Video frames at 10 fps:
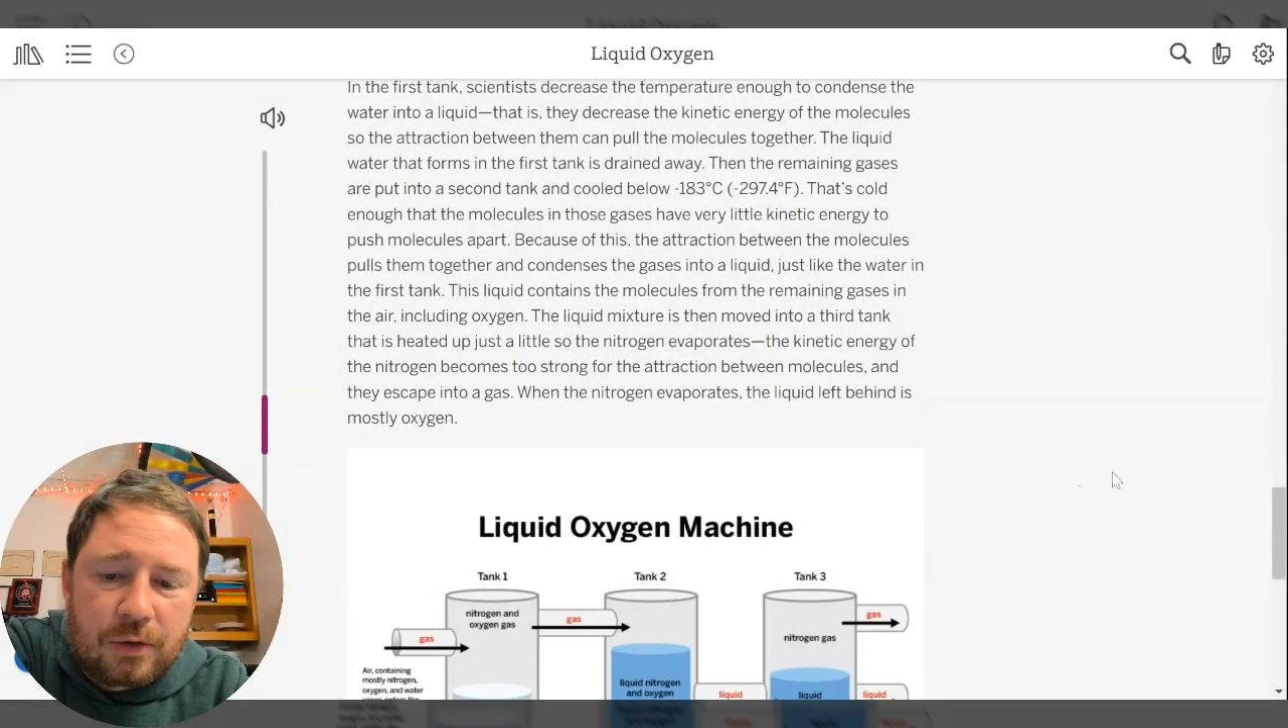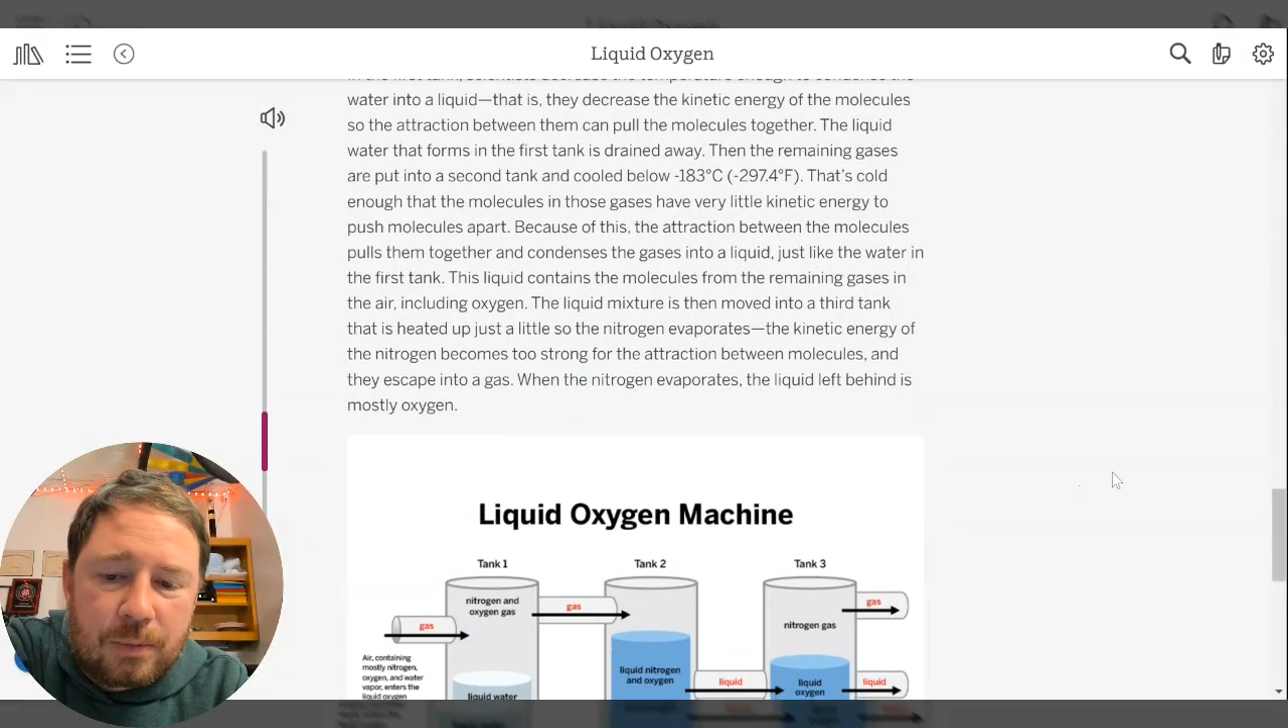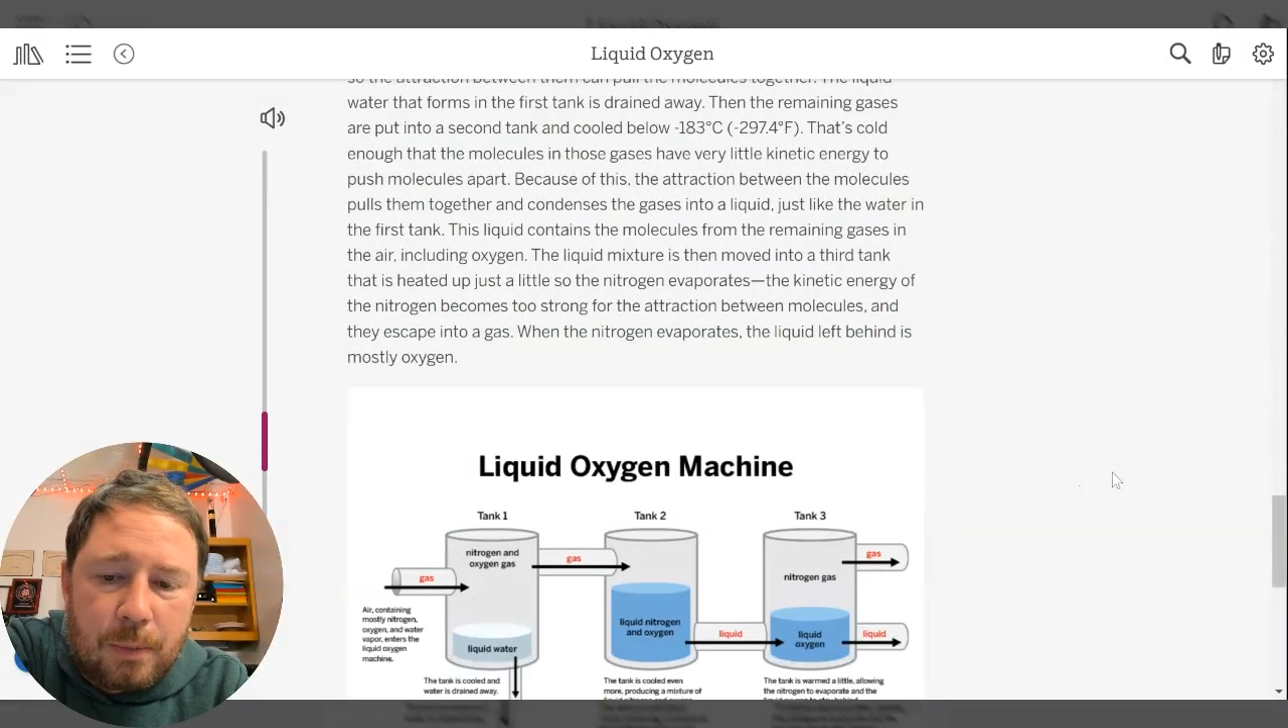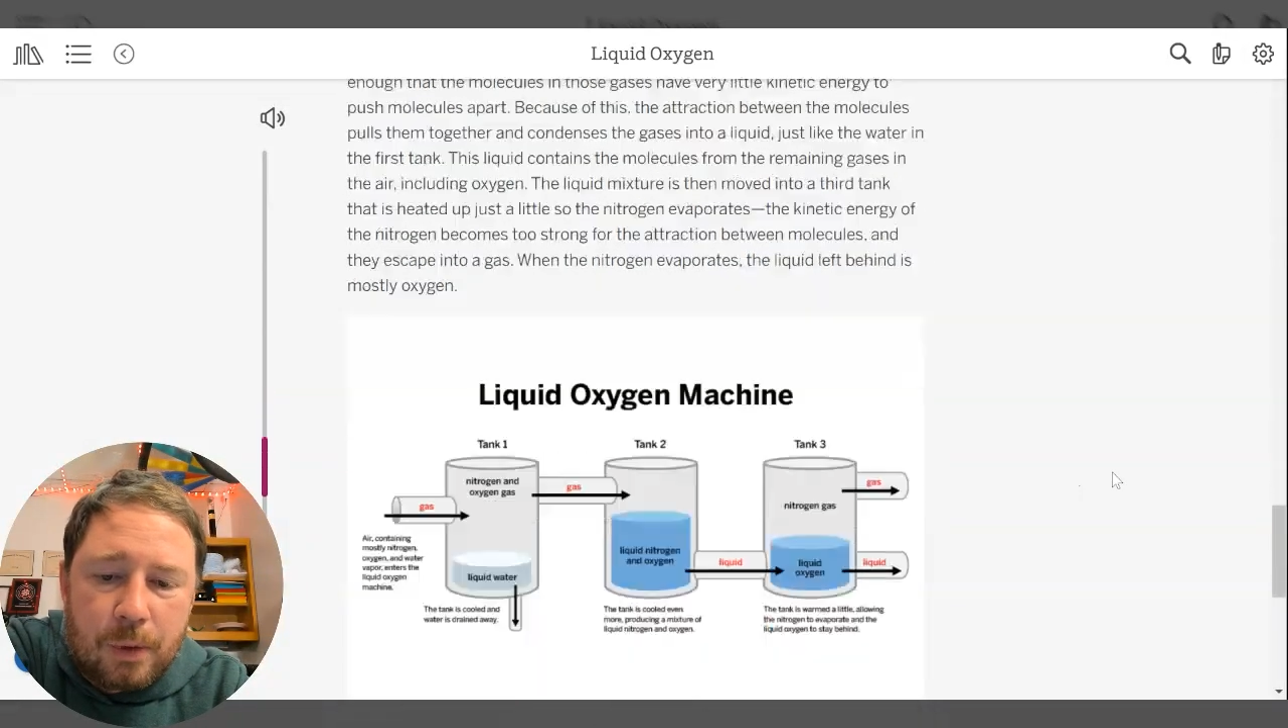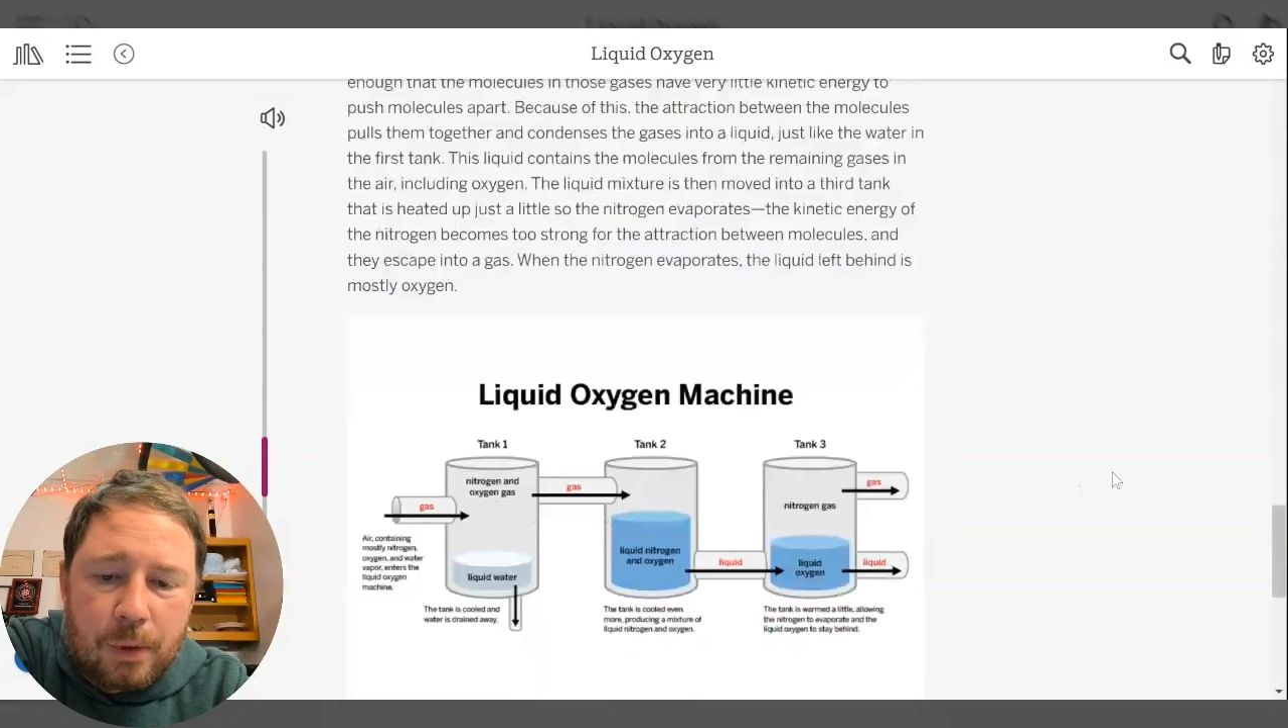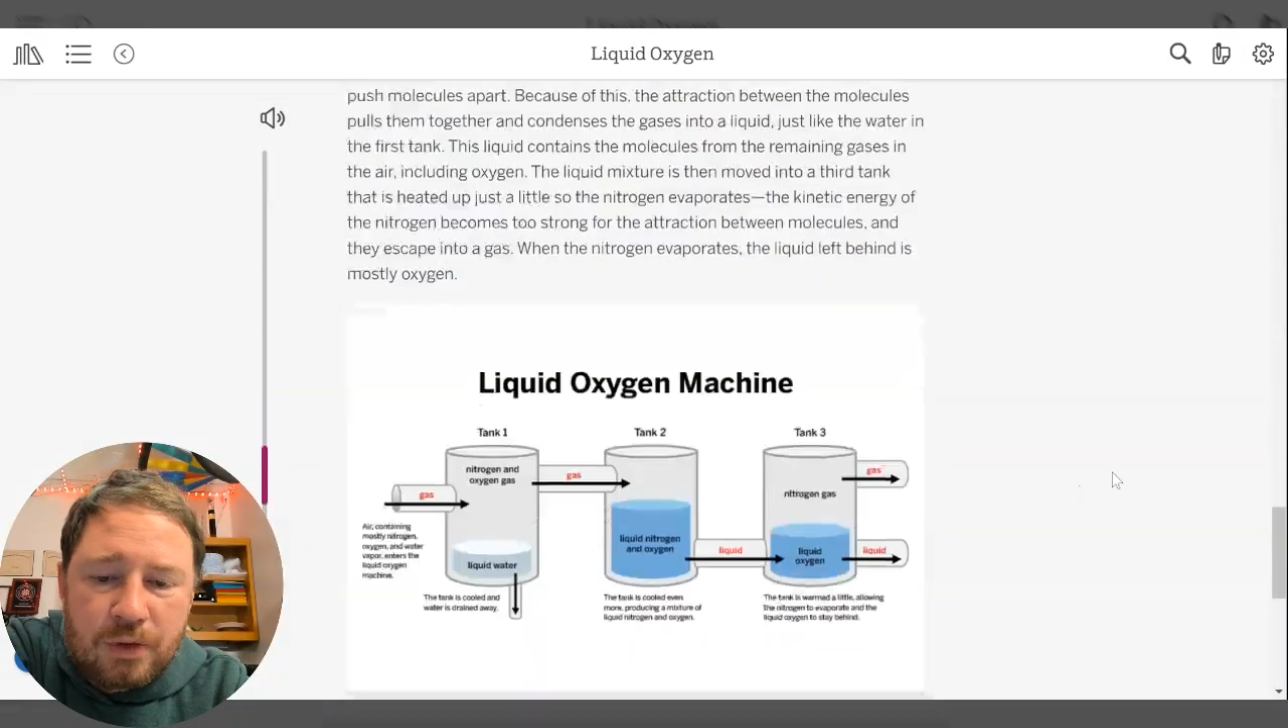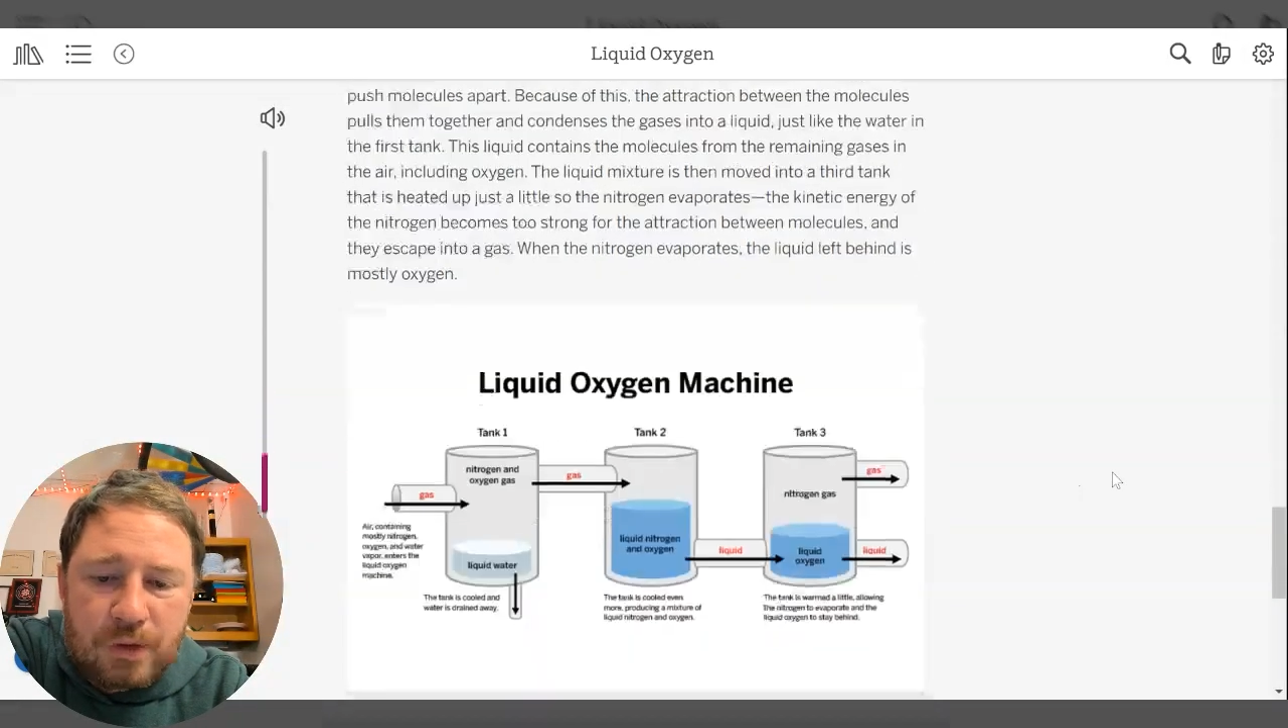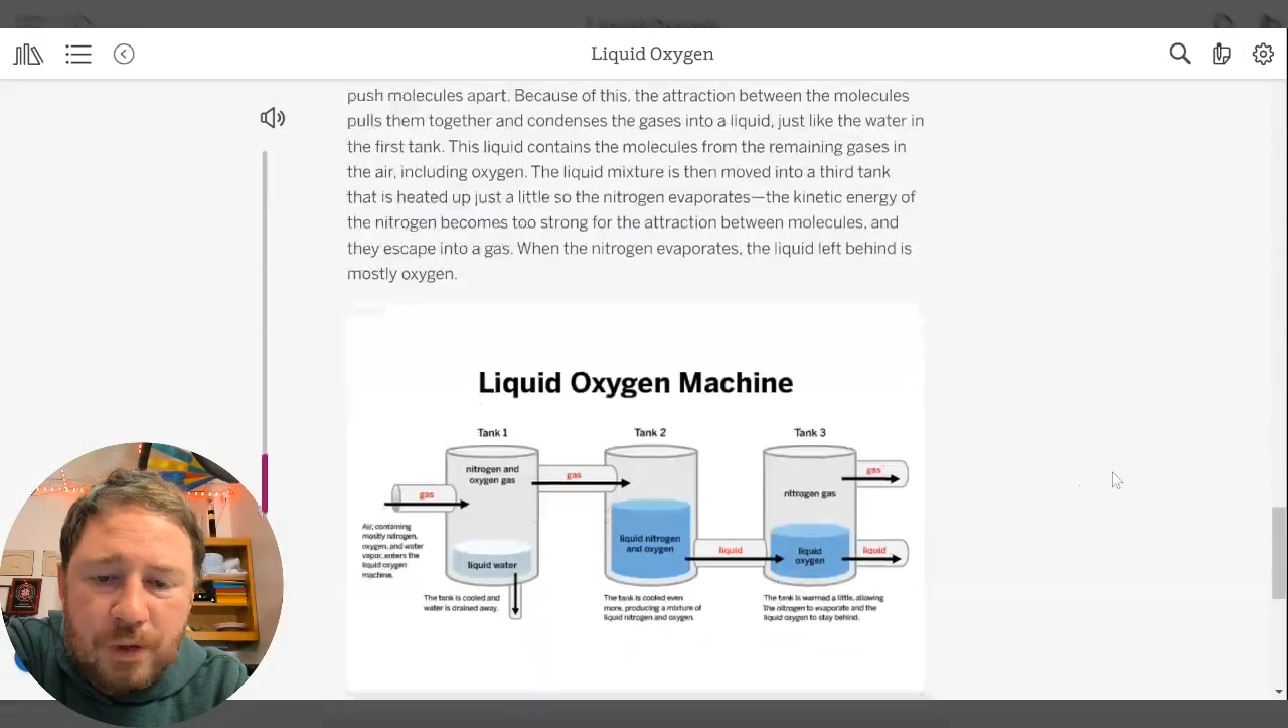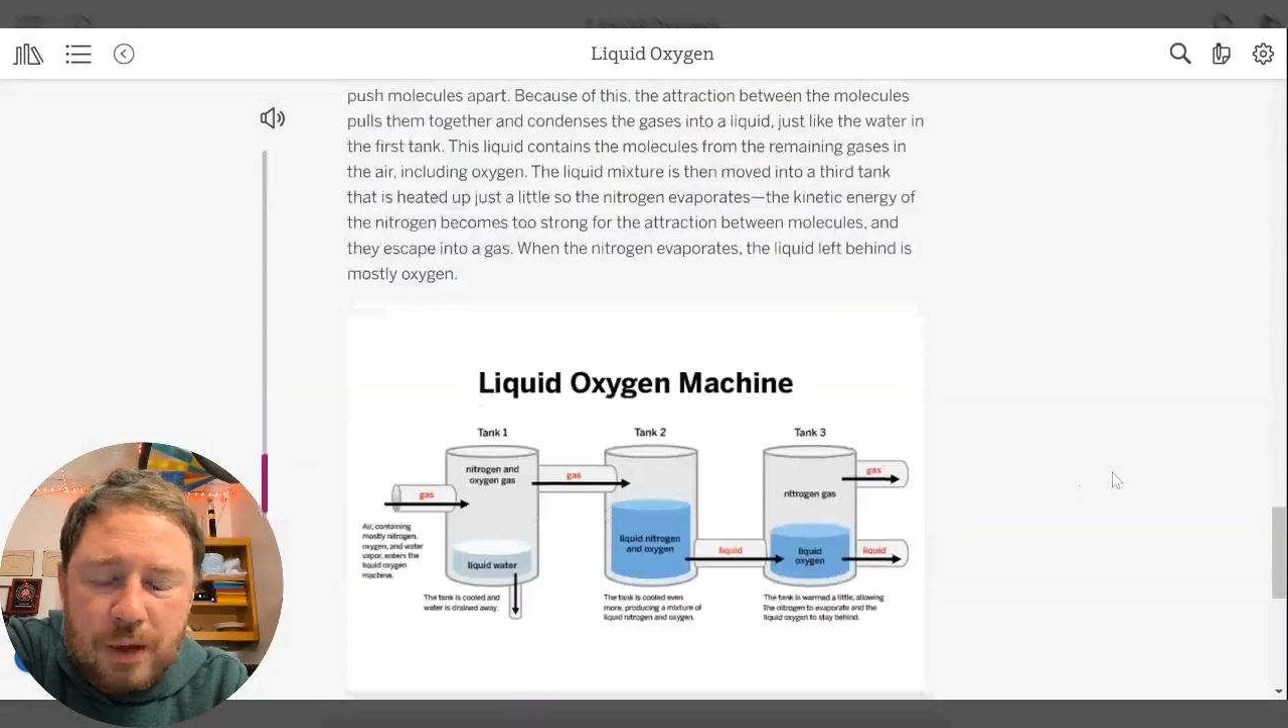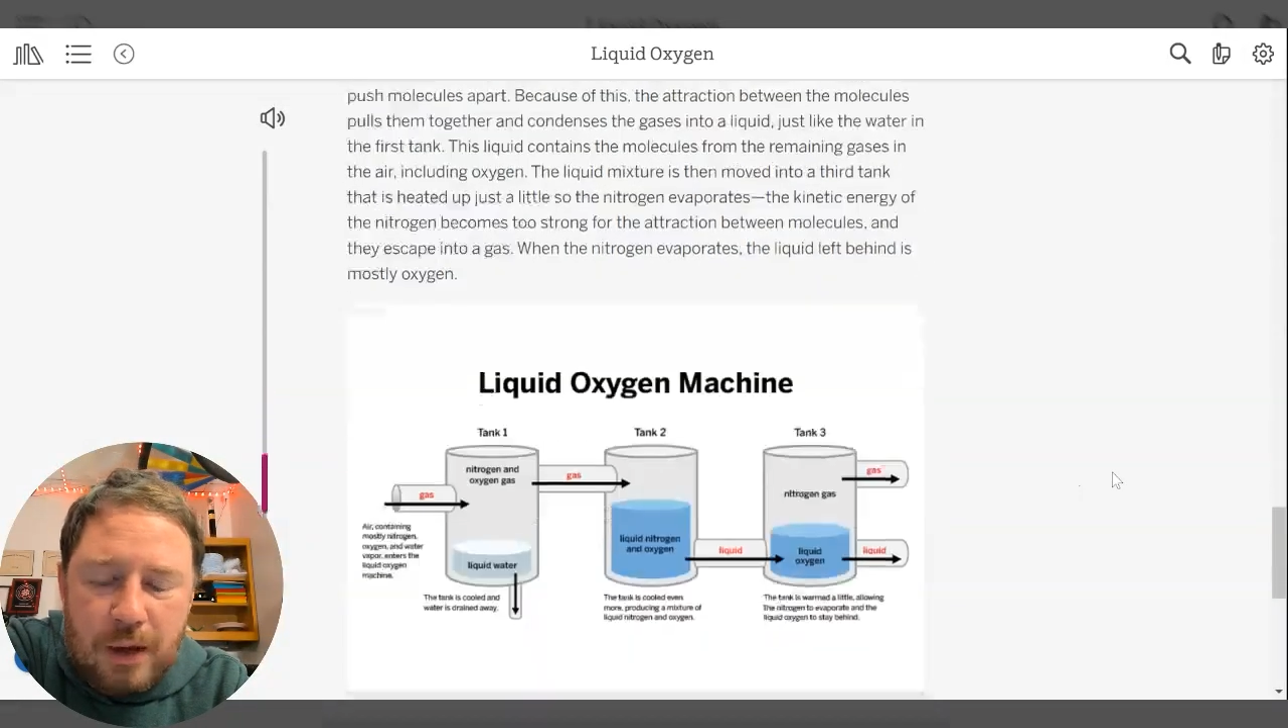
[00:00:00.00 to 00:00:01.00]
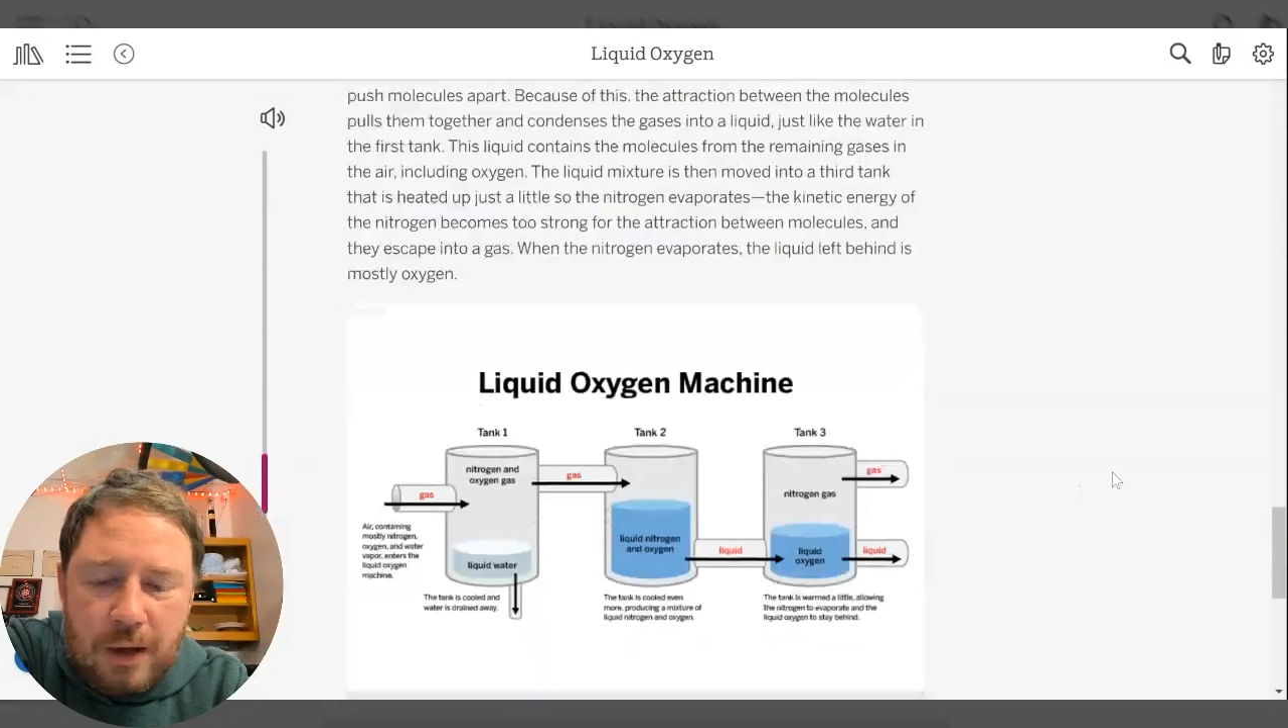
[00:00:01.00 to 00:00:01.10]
mostly